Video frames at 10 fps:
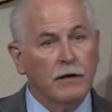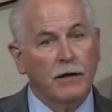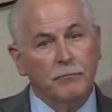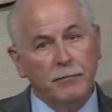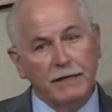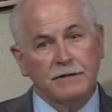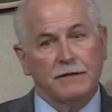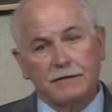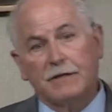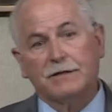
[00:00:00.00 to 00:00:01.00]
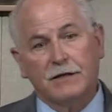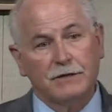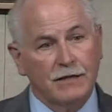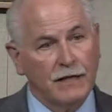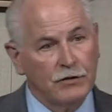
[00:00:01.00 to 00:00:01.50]
that businesses
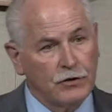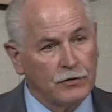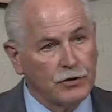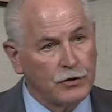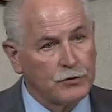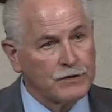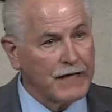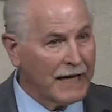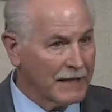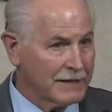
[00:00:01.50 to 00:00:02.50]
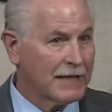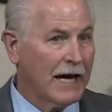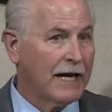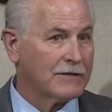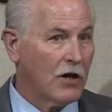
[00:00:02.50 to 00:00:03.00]
continue to
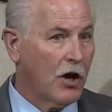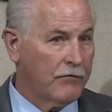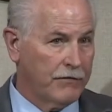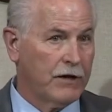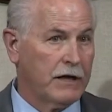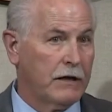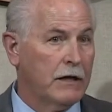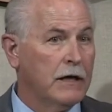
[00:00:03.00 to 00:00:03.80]
sanitize often,